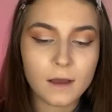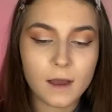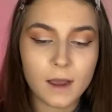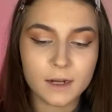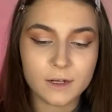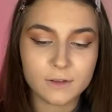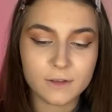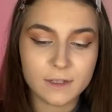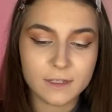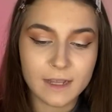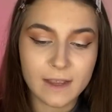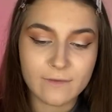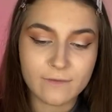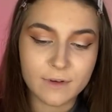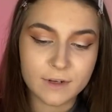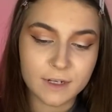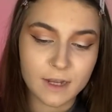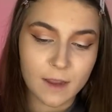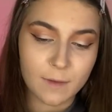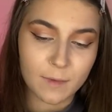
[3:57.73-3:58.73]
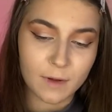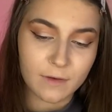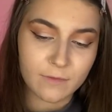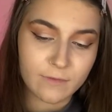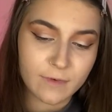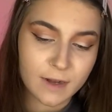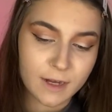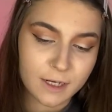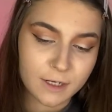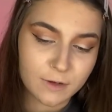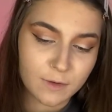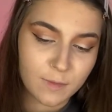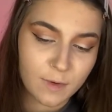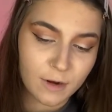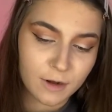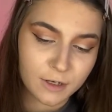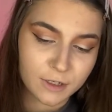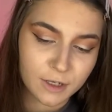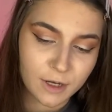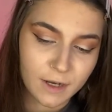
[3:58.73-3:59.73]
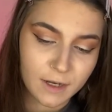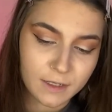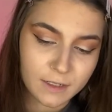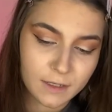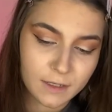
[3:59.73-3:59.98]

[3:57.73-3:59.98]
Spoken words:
I do this every time and I really do apologize,